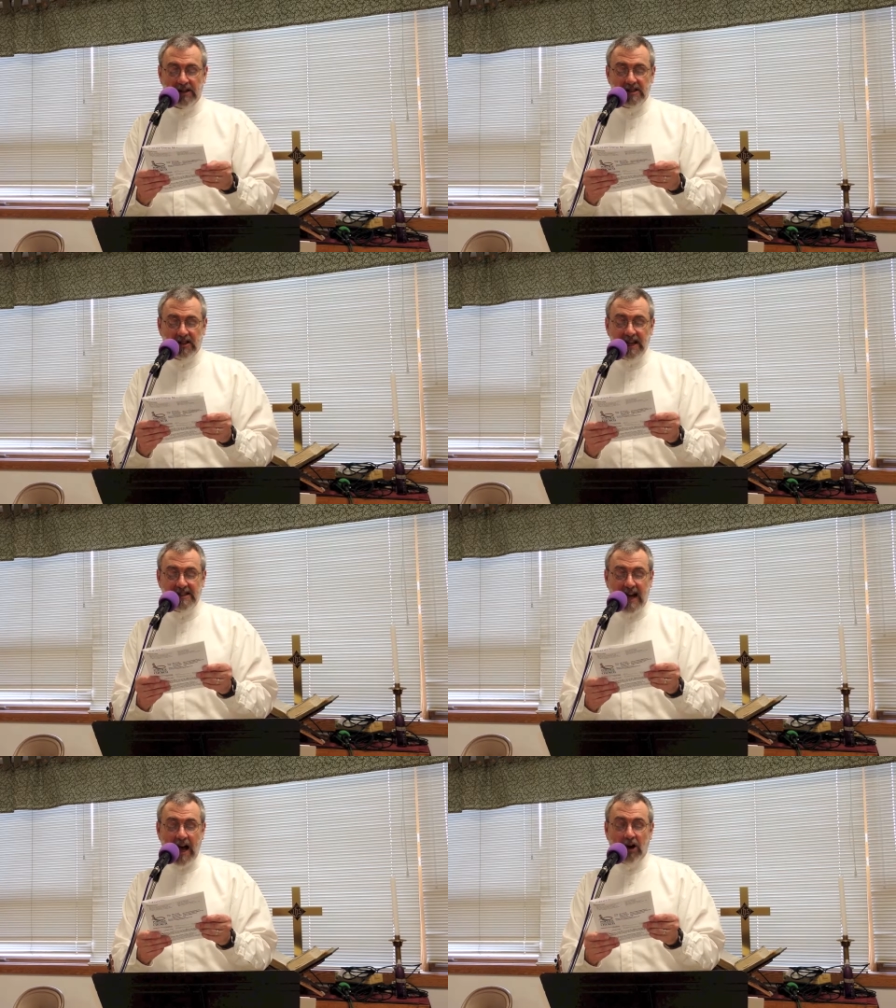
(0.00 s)
to lay
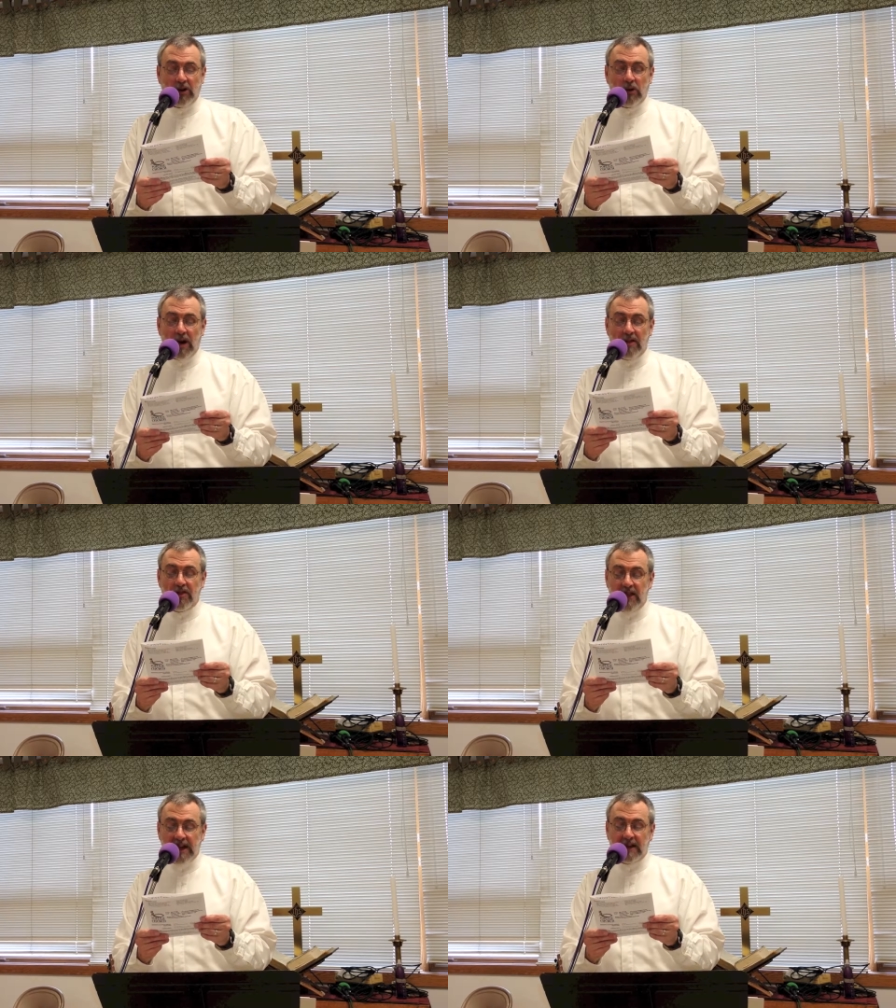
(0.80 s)
down who I
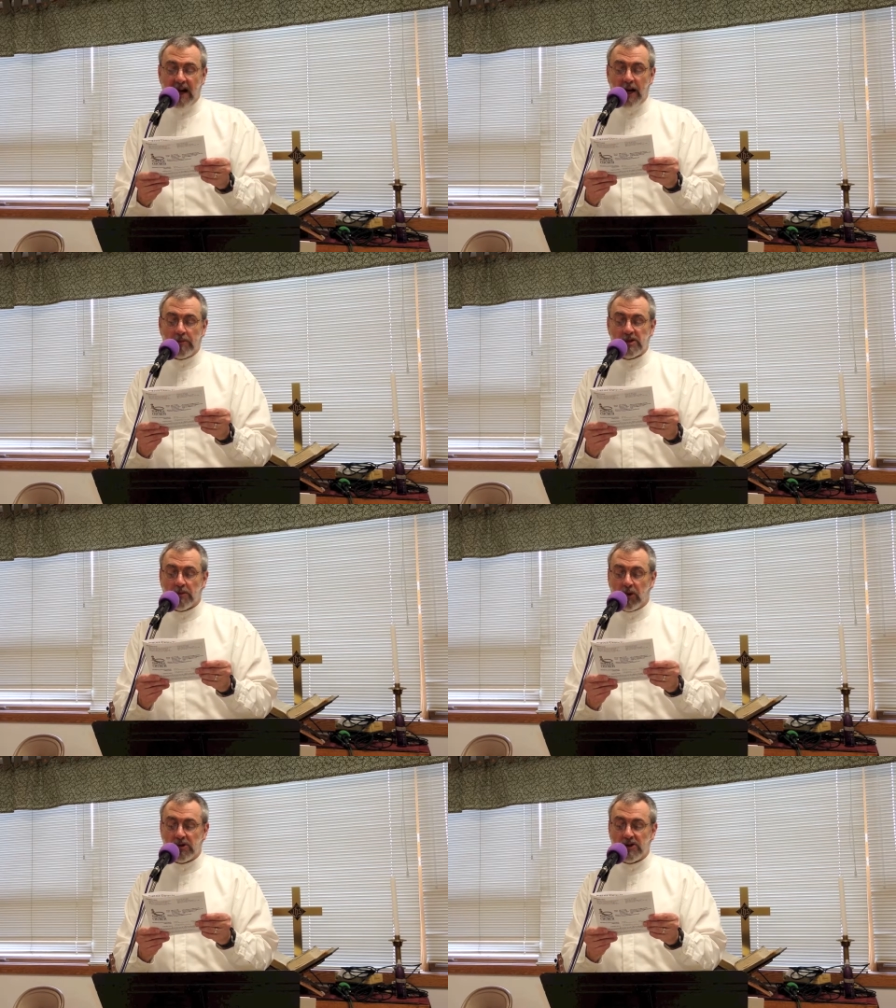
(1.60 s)
think I am
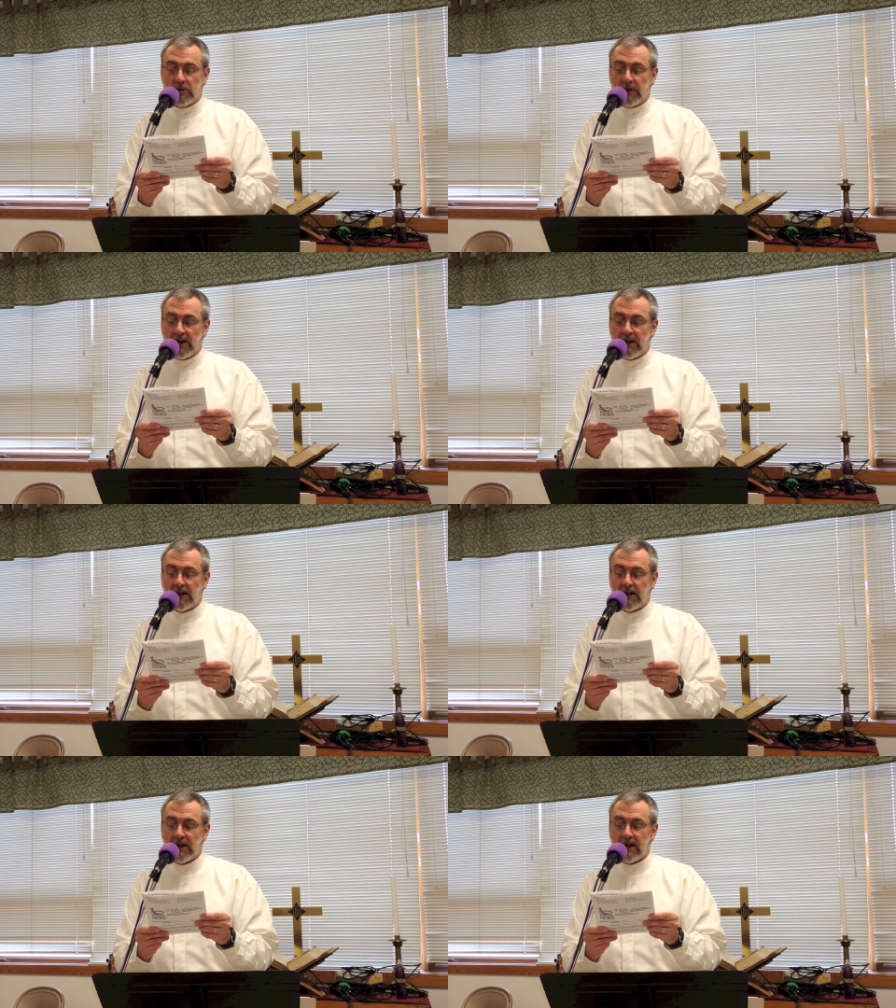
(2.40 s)
supposed to be,
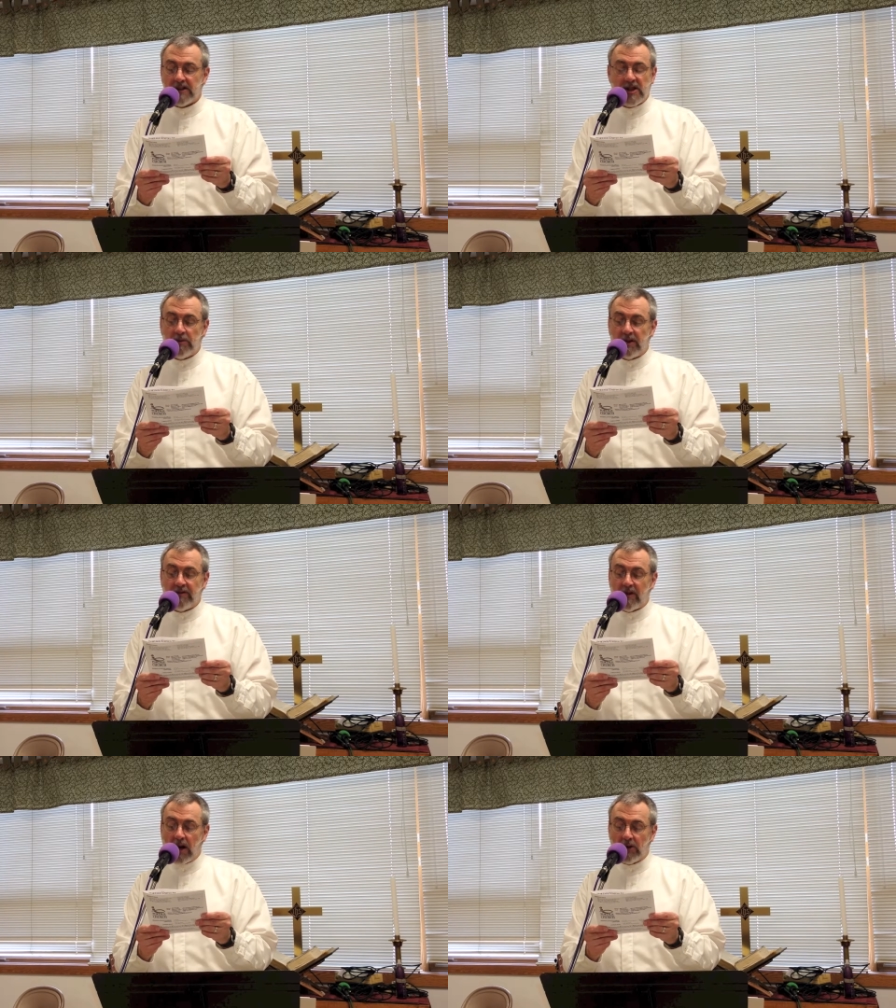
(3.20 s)
and simply
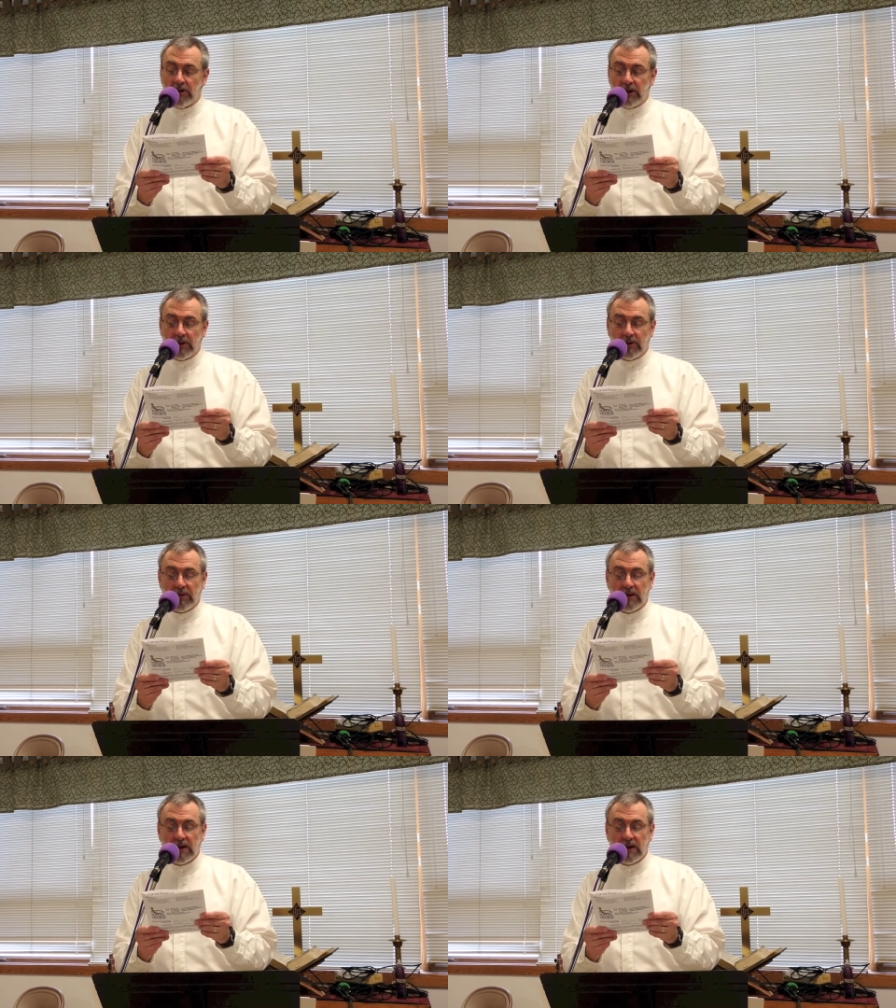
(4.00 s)
follow you.